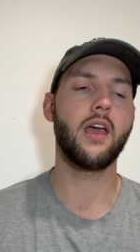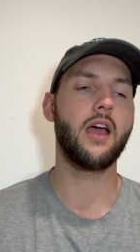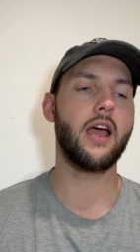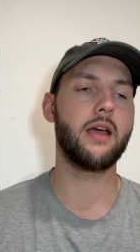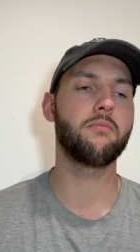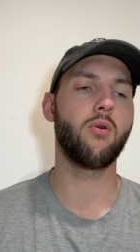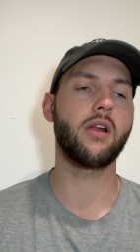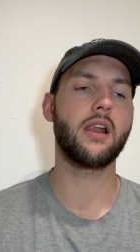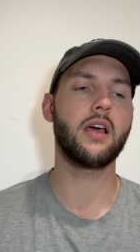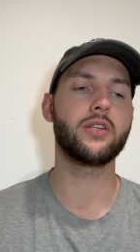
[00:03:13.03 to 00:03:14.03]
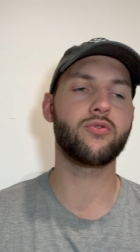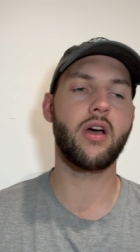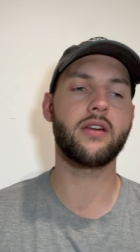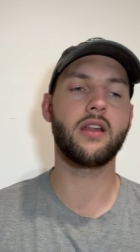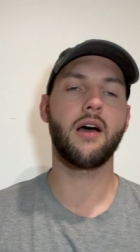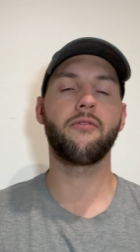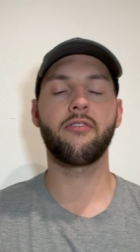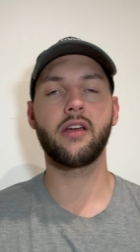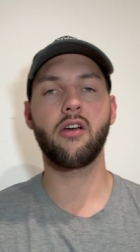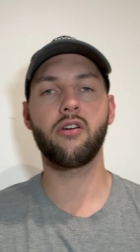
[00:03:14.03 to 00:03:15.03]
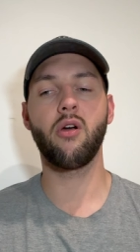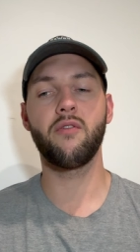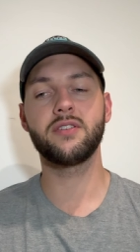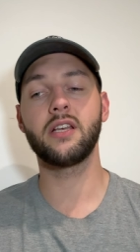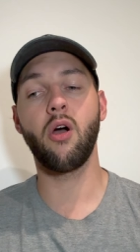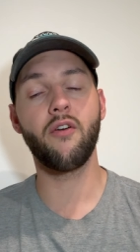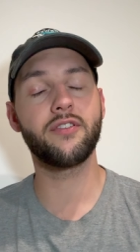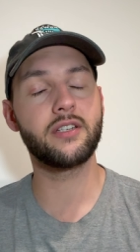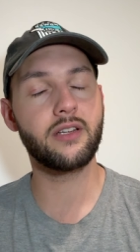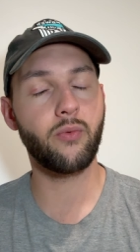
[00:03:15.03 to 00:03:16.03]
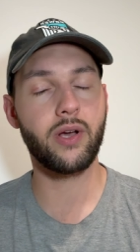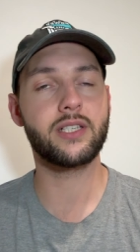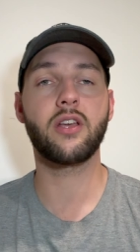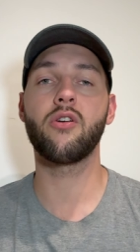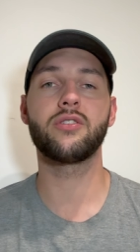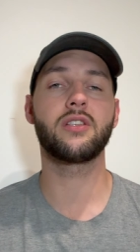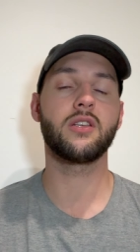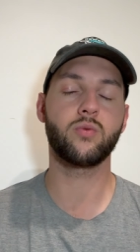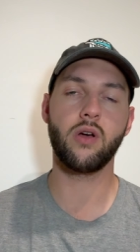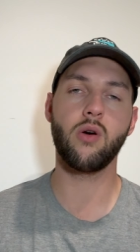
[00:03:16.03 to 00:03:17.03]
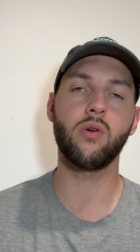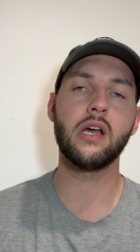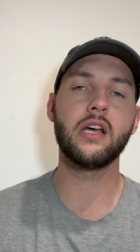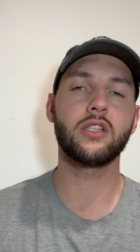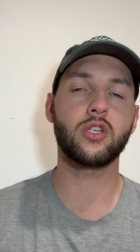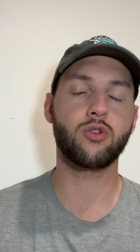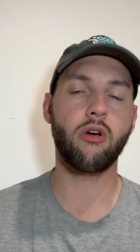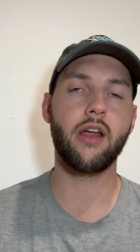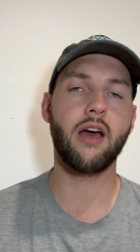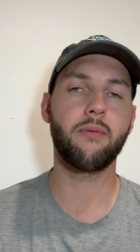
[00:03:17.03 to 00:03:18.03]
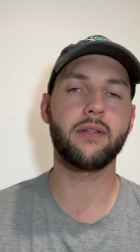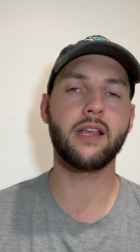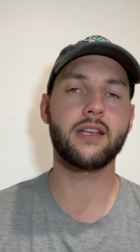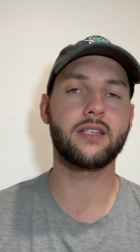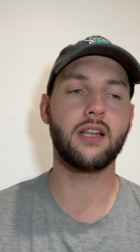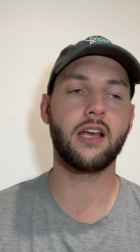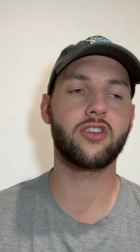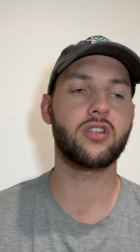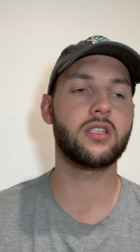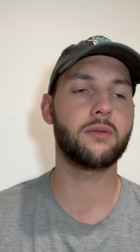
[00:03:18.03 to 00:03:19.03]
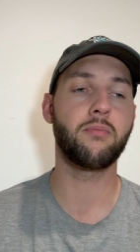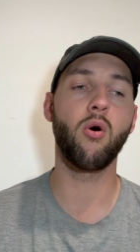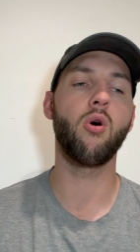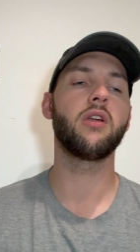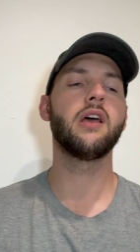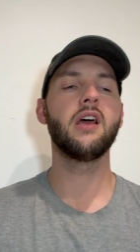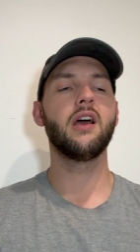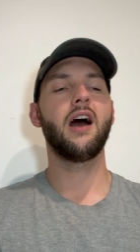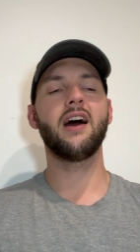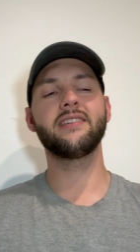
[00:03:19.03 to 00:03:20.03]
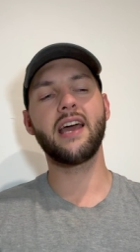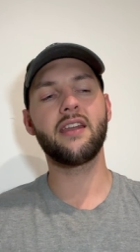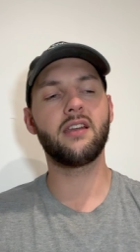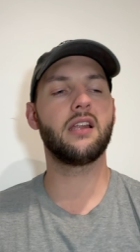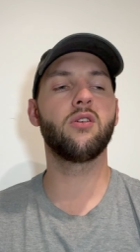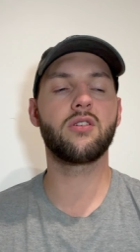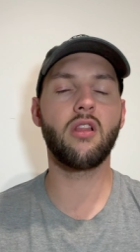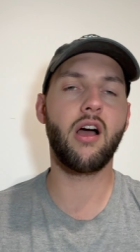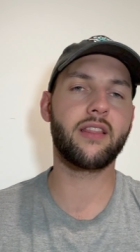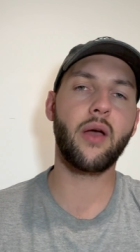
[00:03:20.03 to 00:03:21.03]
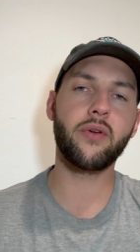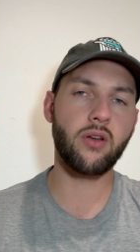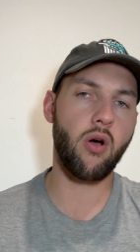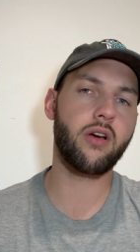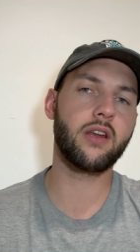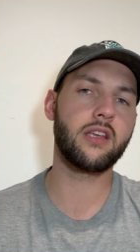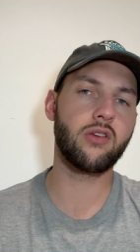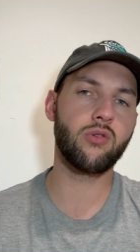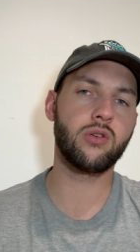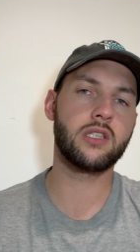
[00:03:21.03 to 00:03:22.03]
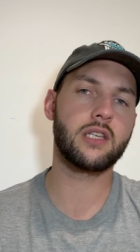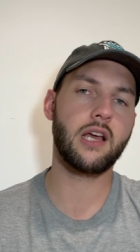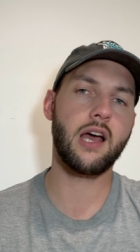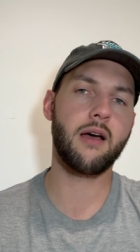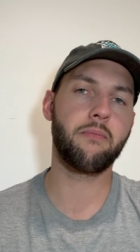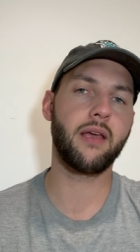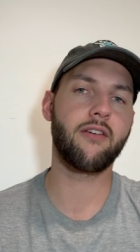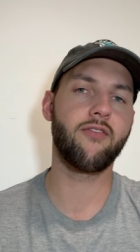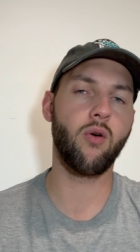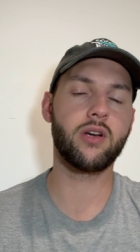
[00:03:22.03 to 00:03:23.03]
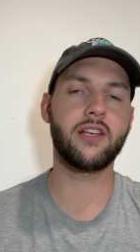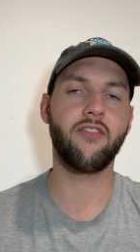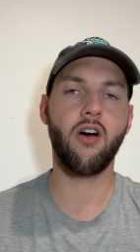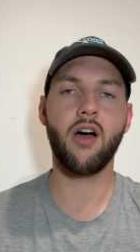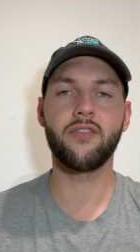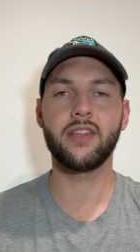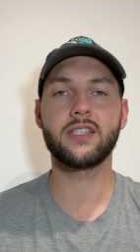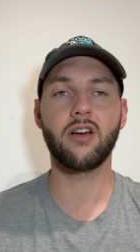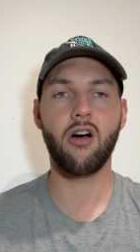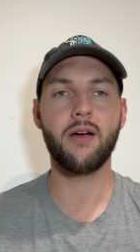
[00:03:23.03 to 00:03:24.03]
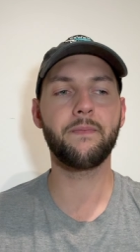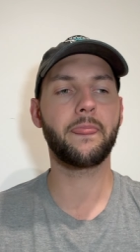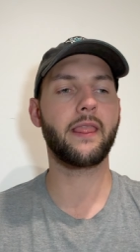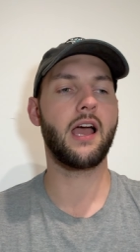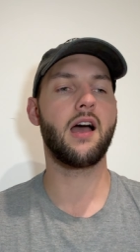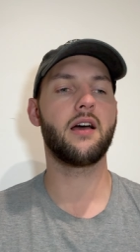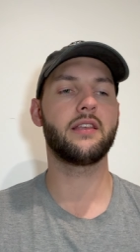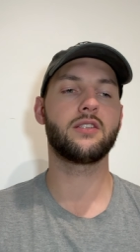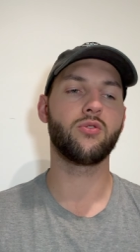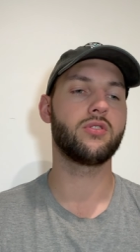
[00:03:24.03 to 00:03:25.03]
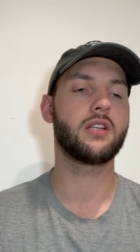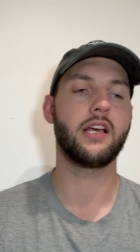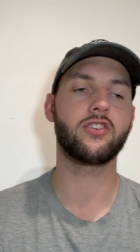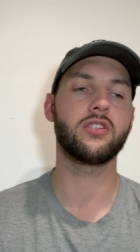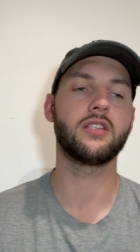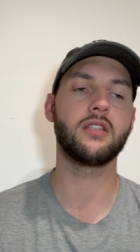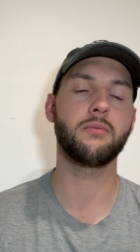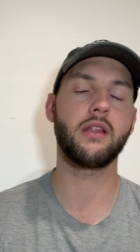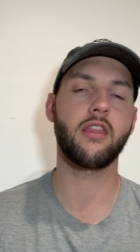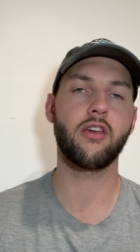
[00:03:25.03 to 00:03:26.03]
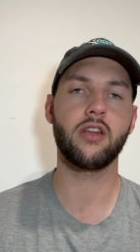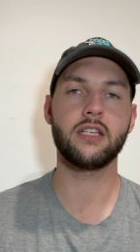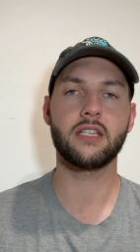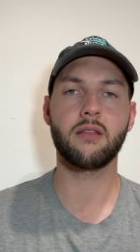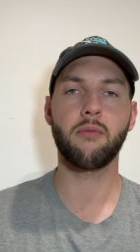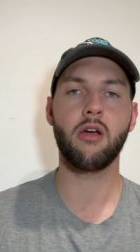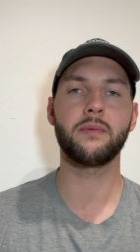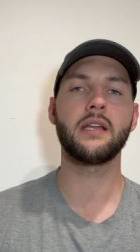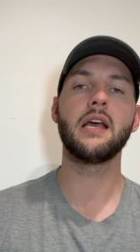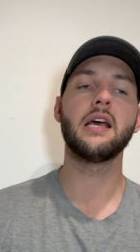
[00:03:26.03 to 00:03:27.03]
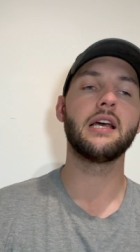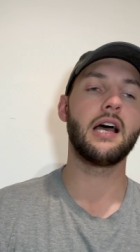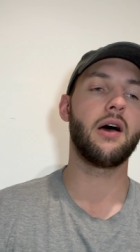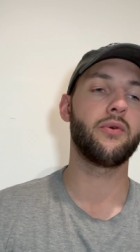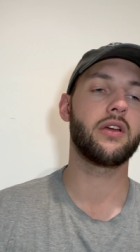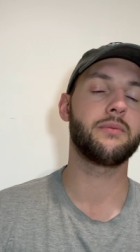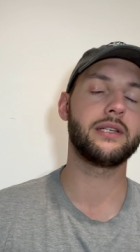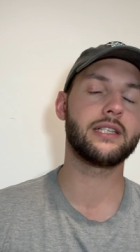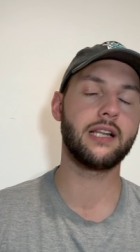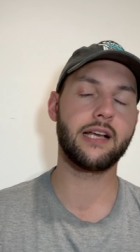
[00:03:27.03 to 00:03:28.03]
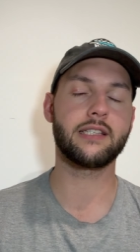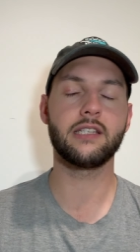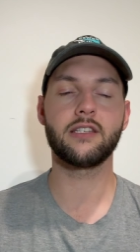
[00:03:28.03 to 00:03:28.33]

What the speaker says: And Port Adelaide traded up. Freo obviously offered West Coast as well to trade up in their selections. And Port undoubtedly looked like they were not going to use pick 45 at the time. The 2 selections in the mid-30s at the moment were going to be selected.